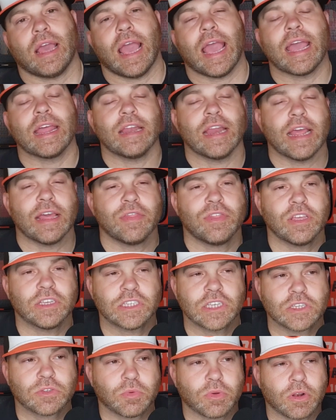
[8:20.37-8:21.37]
And
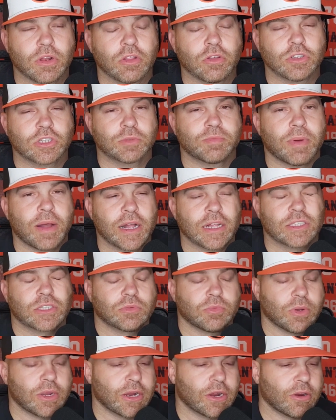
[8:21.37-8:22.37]
this is one of those spots
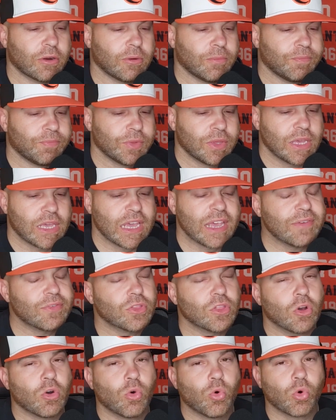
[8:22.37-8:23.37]
where even
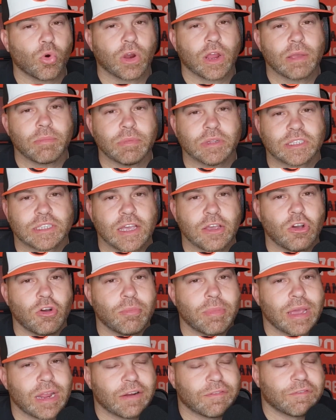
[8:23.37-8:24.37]
though Jorge Mateo
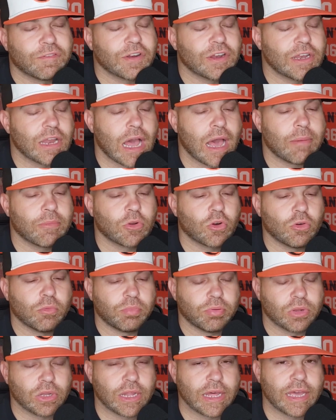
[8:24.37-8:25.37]
made a phenomenal
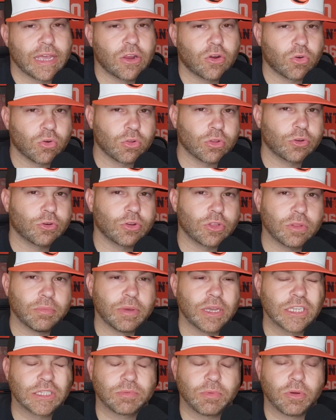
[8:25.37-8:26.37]
play earlier in the
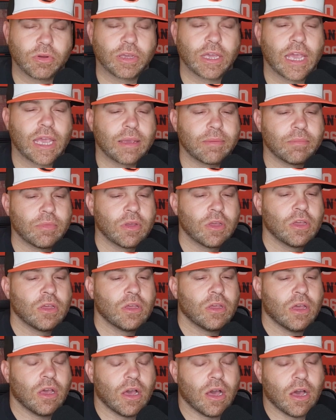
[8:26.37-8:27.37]
baseball game,
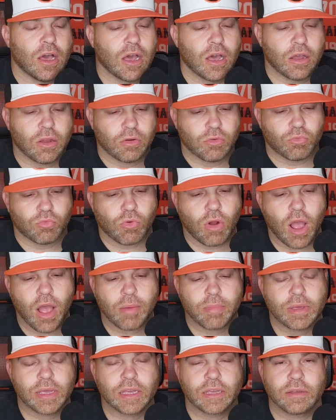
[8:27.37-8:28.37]

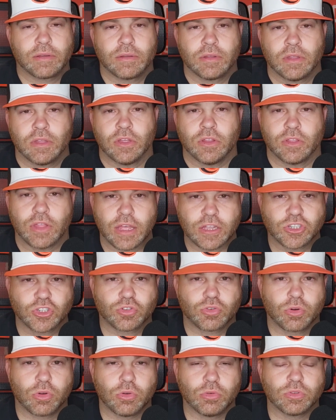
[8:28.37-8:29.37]
robbing the
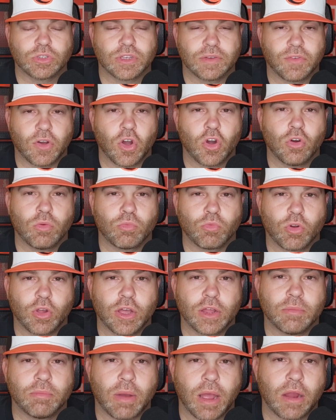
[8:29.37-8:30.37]
Stros of a home
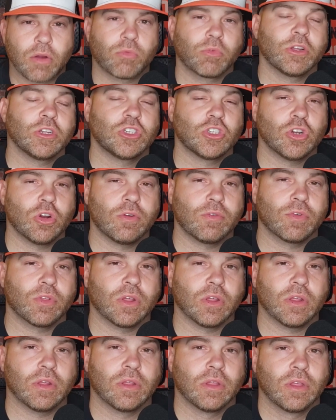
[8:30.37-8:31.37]
run by reaching
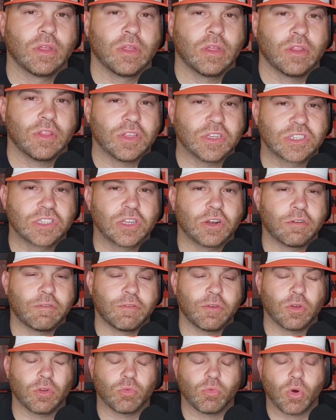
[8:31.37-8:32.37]
over the center
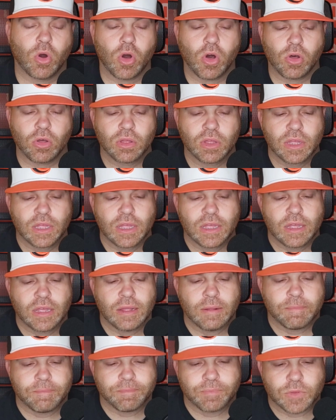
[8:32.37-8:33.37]
field wall,
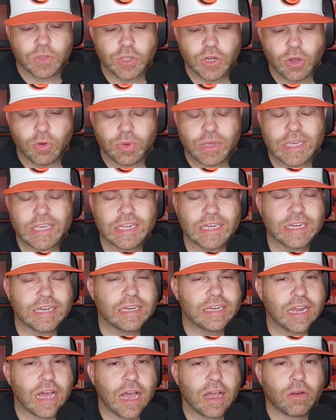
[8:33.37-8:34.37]
he did
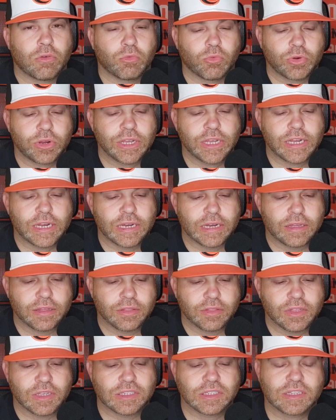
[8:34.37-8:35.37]
not read
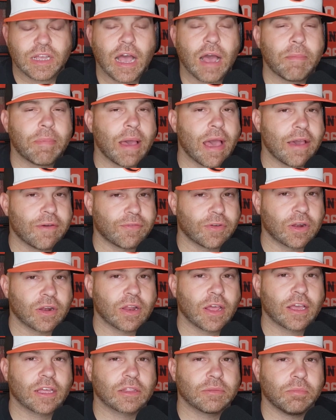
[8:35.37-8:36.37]
this top half of the
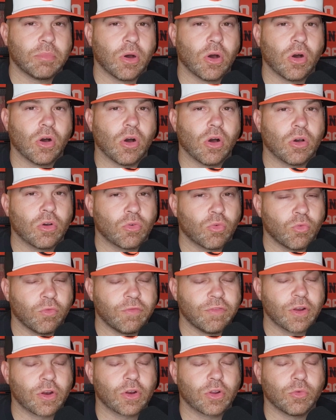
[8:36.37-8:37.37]
9th ball
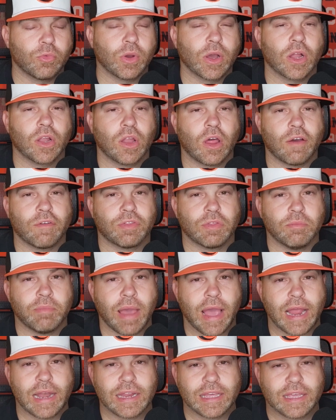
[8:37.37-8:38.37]
very well off the
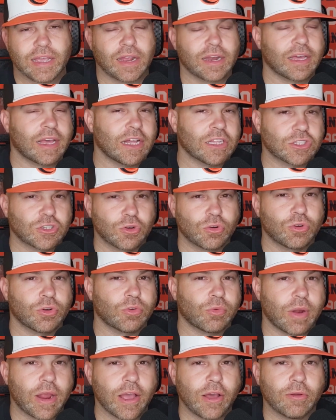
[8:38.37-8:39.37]
bat. And he kind of got turned
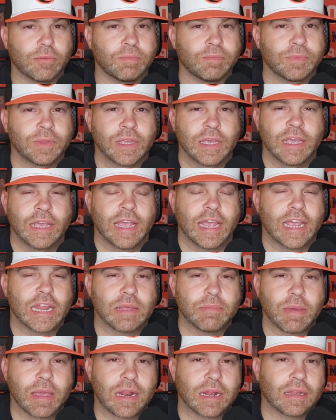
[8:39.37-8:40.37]
around, and he
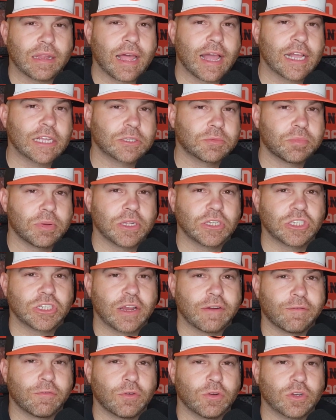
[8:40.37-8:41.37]
made a last pitch
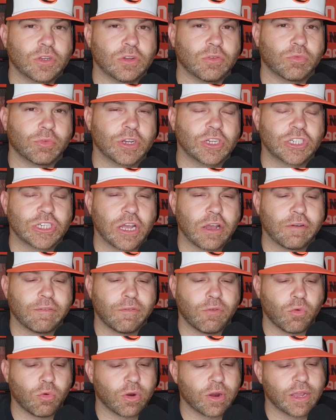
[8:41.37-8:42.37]
effort to reach out
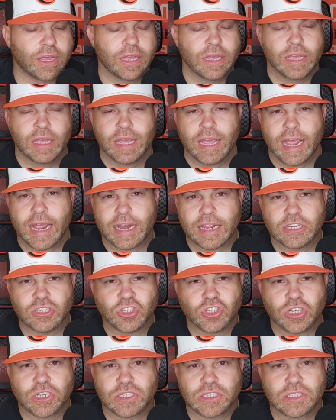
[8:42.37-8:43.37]
for it, and he
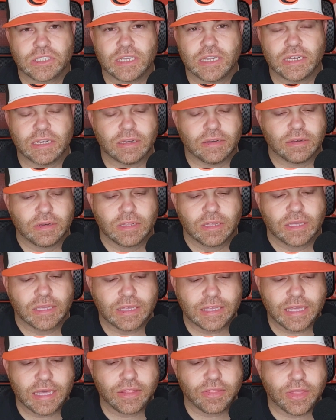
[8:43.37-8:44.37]
just didn't
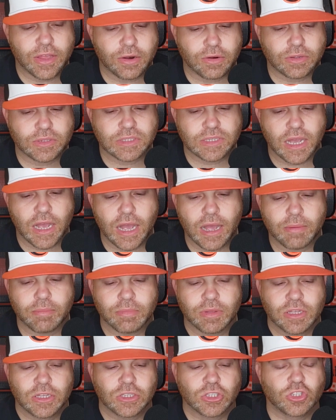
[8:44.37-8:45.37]
get there in time.
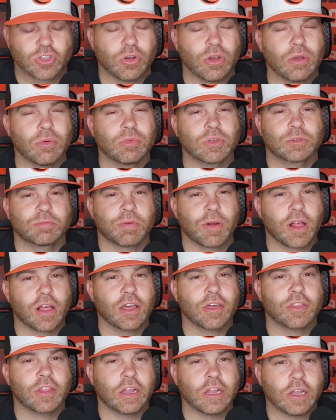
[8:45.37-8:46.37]
So it was
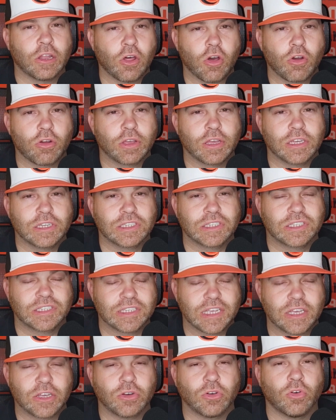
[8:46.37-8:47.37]
probably the longest
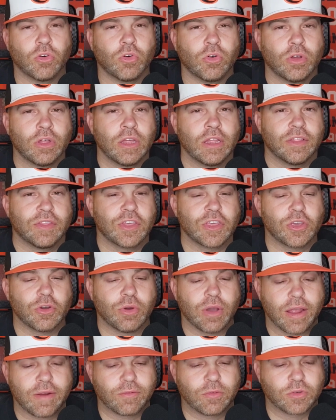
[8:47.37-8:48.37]
single that you'll
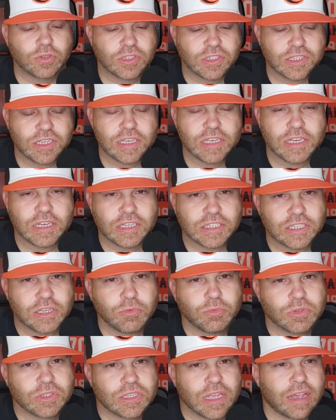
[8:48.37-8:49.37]
ever see because it
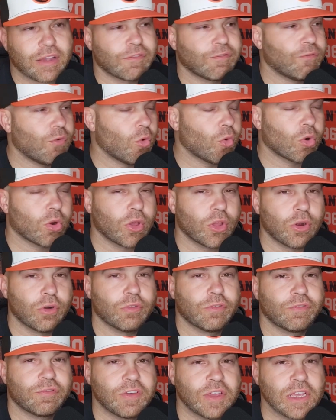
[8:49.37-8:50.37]
was like
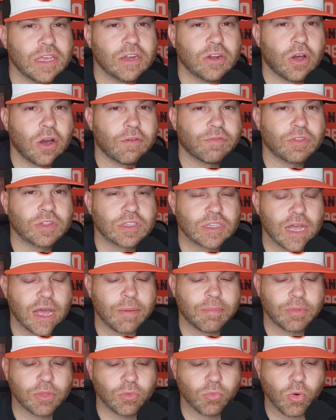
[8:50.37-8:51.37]
400 feet off the
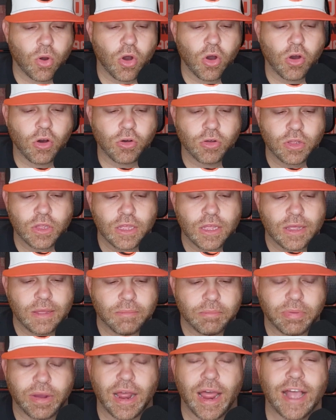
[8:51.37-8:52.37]
top of the wall.
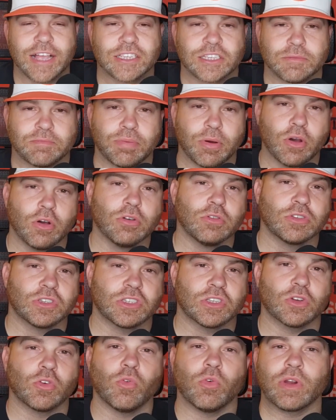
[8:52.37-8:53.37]
But as opposed
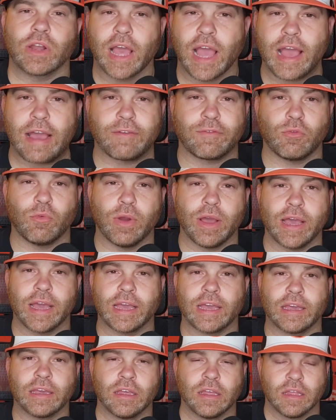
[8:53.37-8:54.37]
to going
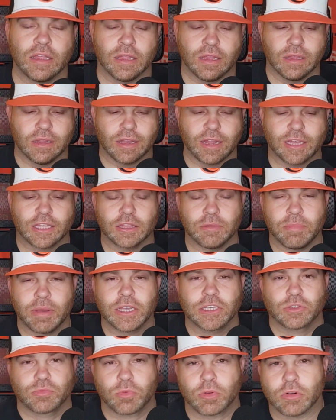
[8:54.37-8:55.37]
halfway like the
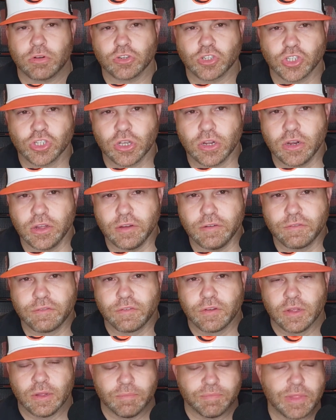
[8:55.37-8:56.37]
base runner should have,
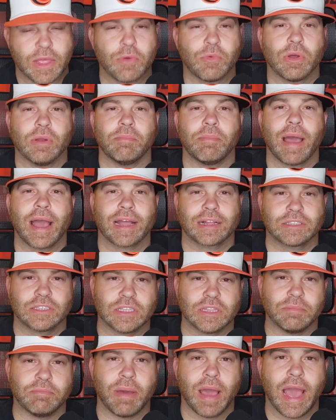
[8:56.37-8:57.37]
they went back to
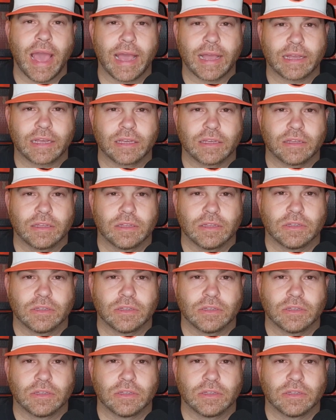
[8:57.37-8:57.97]
the bag.